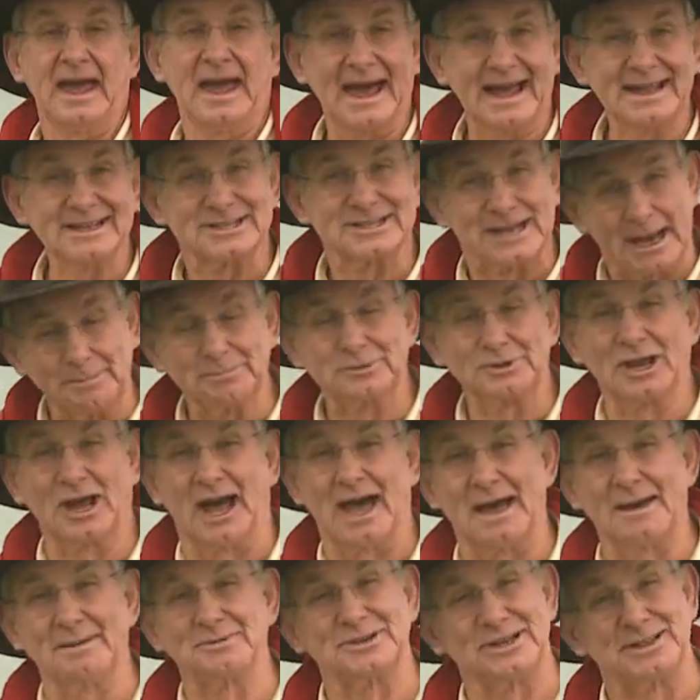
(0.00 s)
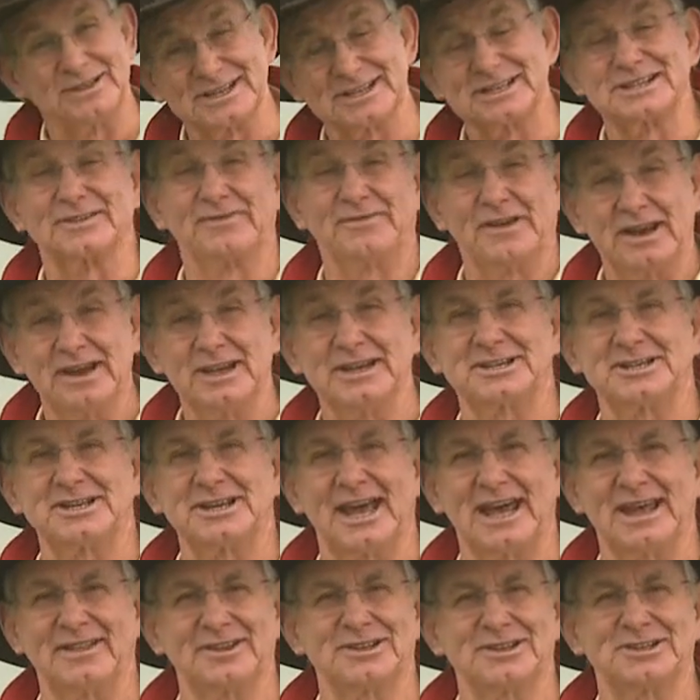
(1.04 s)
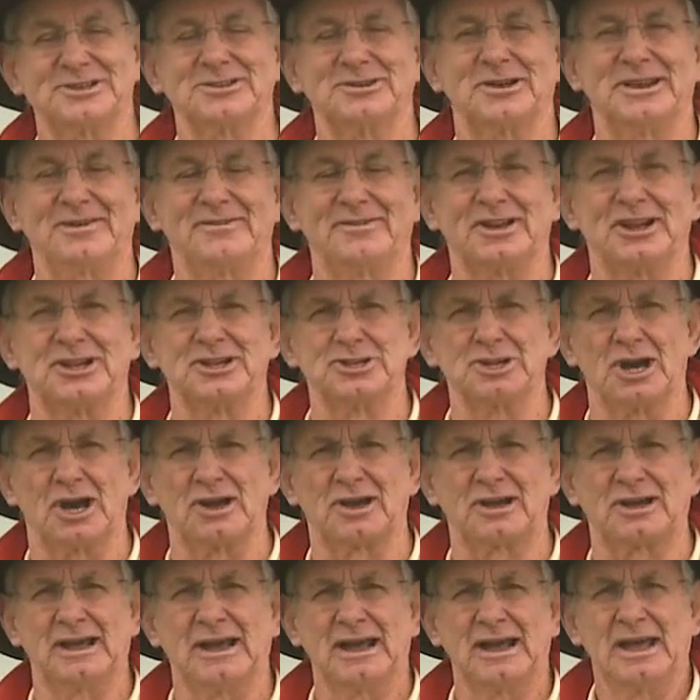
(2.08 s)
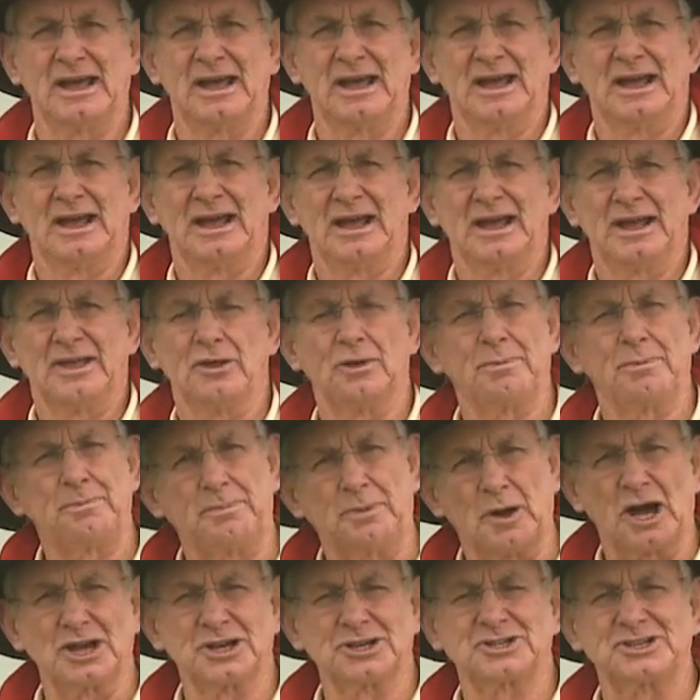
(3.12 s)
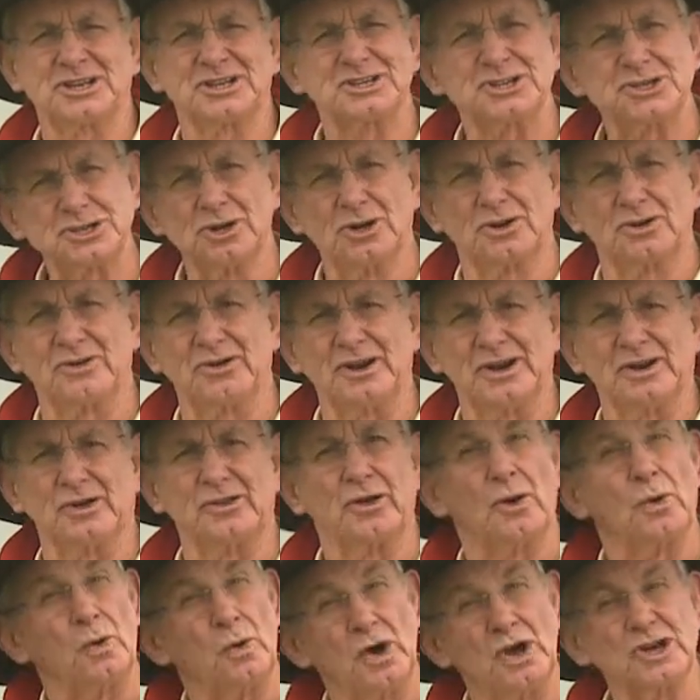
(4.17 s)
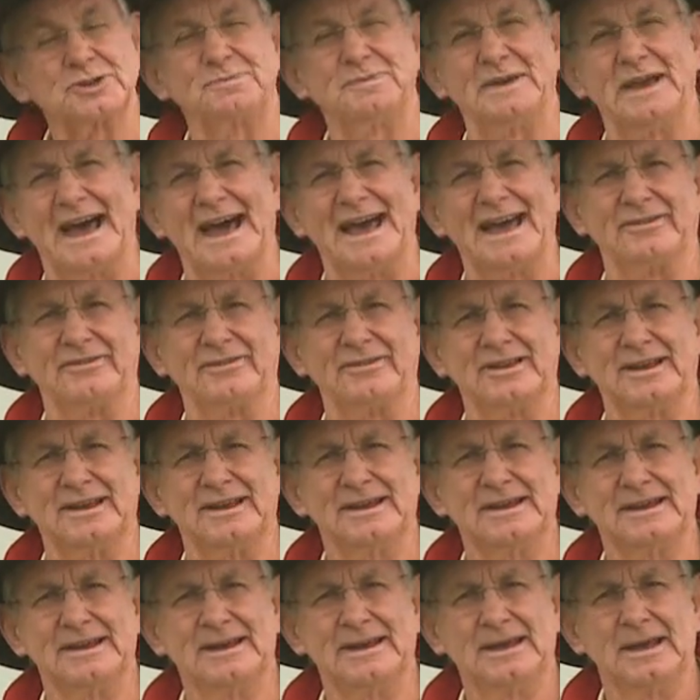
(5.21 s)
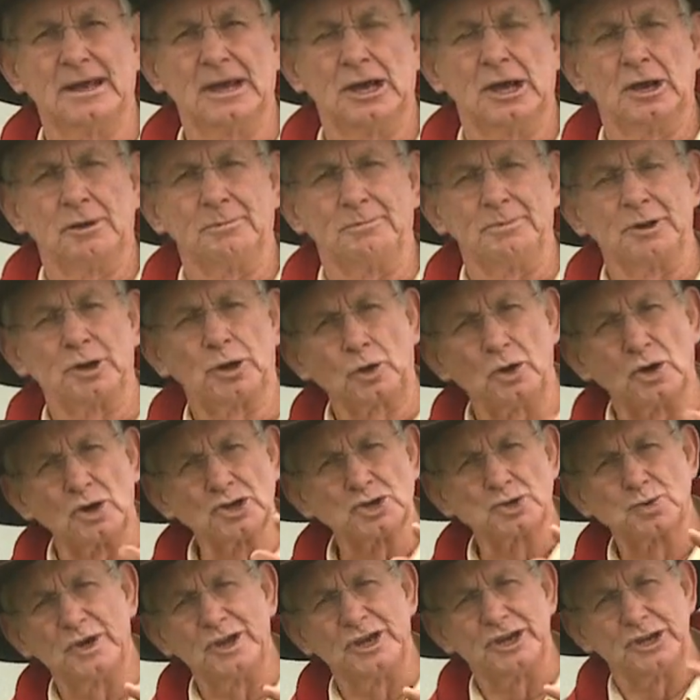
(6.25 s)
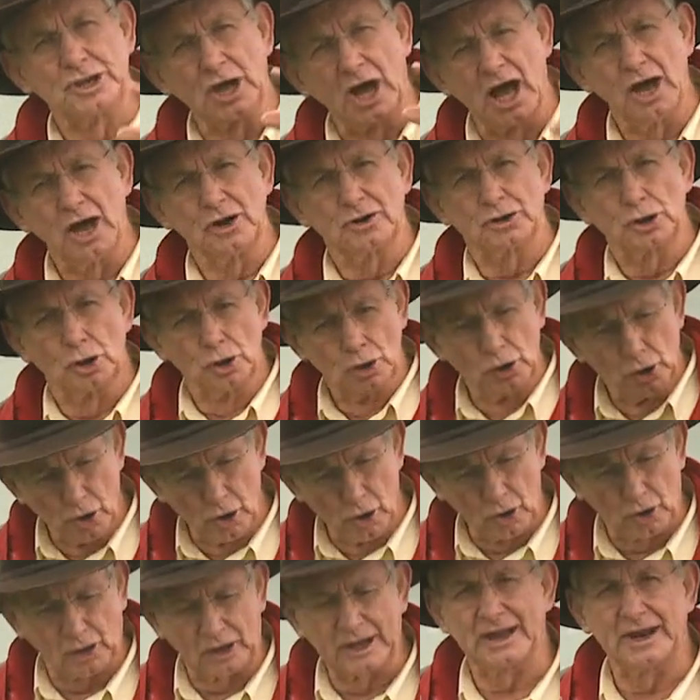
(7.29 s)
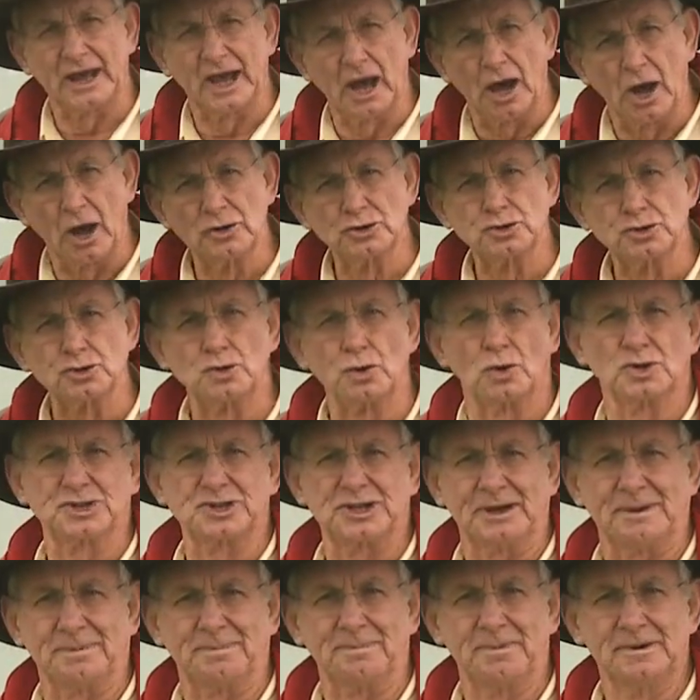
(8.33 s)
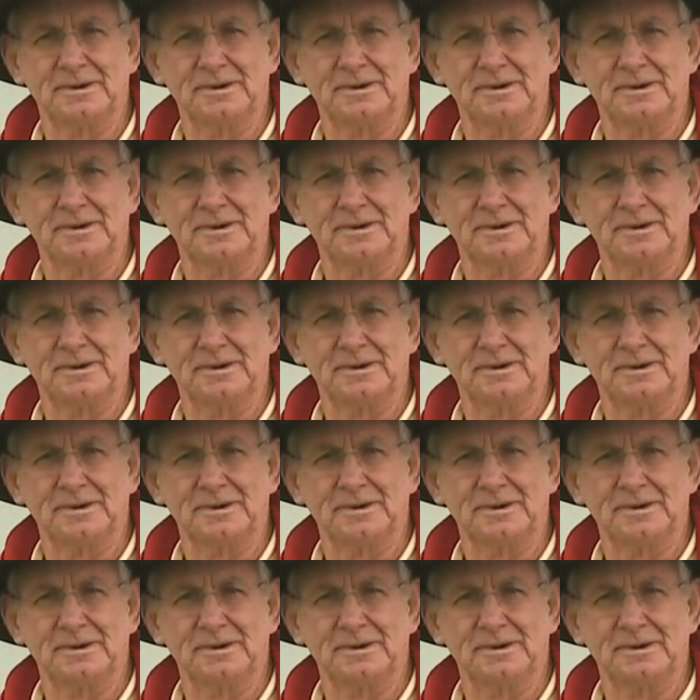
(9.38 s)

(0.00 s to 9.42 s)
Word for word: And sometimes, and this is very sad, this is not even a joke, the pastor's children are the worst behaved because we don't look at our own doorstep.